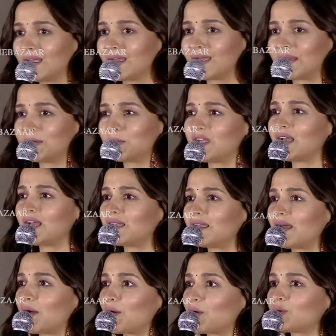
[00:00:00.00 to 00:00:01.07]
And we are
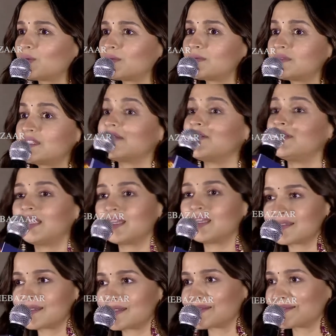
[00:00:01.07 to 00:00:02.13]
now 7
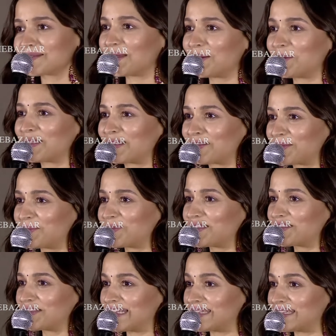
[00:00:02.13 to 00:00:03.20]
days away from the
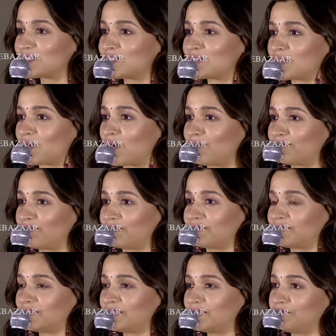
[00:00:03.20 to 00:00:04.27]
release of
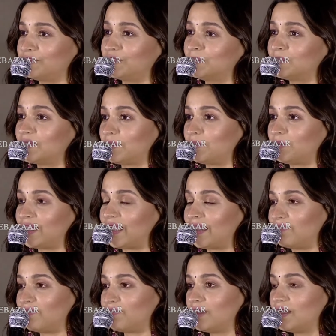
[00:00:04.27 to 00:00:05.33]
the film that we
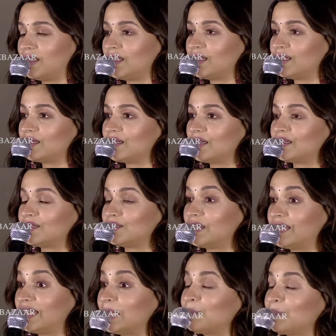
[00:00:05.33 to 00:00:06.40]
have
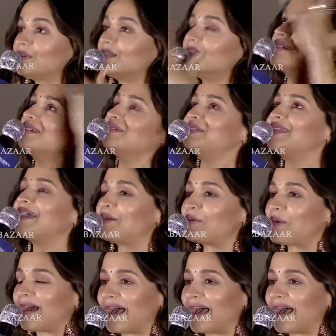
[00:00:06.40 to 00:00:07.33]
dreamed with our